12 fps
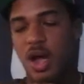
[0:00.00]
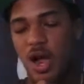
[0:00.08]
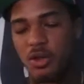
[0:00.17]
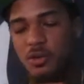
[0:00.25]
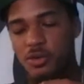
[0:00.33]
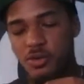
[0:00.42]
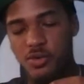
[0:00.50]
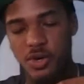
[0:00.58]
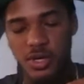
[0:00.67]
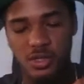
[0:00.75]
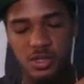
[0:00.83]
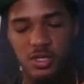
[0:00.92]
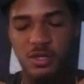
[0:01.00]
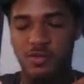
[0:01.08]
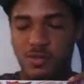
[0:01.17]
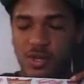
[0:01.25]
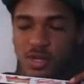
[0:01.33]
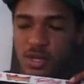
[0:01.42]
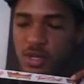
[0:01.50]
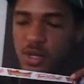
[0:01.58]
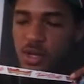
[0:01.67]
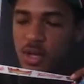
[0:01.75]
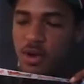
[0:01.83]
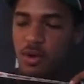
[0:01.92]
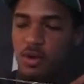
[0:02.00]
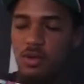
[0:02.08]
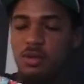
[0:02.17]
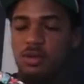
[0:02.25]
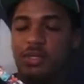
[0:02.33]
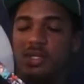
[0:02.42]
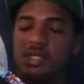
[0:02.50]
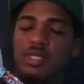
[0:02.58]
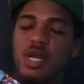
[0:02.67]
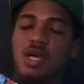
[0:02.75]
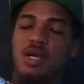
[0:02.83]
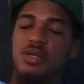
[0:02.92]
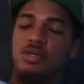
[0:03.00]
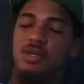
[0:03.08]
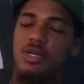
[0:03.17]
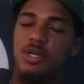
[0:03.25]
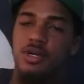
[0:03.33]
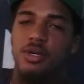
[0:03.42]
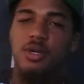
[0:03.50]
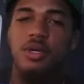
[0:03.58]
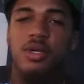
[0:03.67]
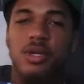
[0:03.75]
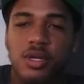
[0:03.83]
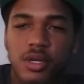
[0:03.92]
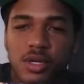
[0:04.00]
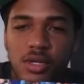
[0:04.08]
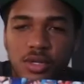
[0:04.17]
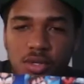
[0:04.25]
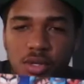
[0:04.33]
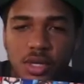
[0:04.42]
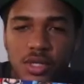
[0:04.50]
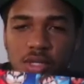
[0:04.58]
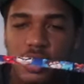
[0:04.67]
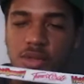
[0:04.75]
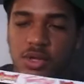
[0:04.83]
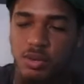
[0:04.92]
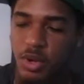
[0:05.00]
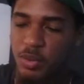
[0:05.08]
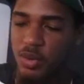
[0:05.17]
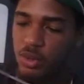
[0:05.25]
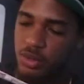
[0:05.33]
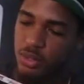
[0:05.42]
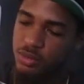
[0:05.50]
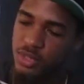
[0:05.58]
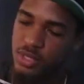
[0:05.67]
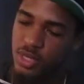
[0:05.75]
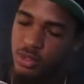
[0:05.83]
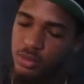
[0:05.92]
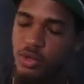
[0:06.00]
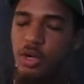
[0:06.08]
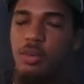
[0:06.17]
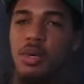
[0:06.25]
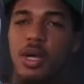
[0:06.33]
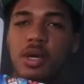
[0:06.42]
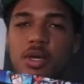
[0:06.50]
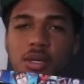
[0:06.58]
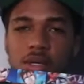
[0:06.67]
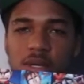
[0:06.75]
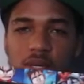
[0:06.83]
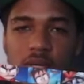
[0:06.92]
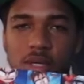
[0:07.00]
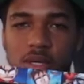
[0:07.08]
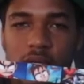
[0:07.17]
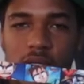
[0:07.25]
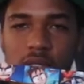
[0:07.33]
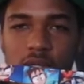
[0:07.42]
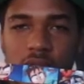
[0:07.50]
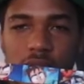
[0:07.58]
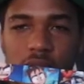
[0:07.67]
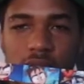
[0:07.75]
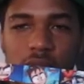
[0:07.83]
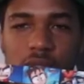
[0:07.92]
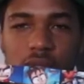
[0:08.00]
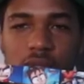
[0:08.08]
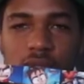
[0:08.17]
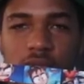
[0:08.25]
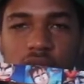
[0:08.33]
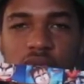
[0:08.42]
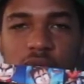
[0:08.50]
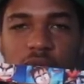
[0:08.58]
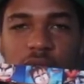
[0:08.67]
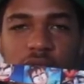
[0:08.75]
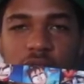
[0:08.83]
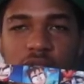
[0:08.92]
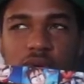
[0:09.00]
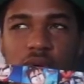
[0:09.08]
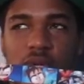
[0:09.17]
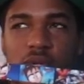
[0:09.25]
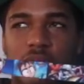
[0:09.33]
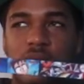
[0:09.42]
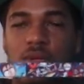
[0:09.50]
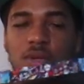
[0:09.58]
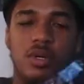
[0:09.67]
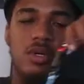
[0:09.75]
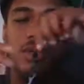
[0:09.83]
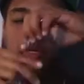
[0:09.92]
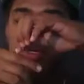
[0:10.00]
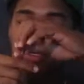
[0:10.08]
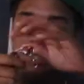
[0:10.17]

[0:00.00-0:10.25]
I love the creativity and all of the designs on here. So you guys, I think I might be holding it upside down. No, I will not. So I just want to give you guys a quick little look.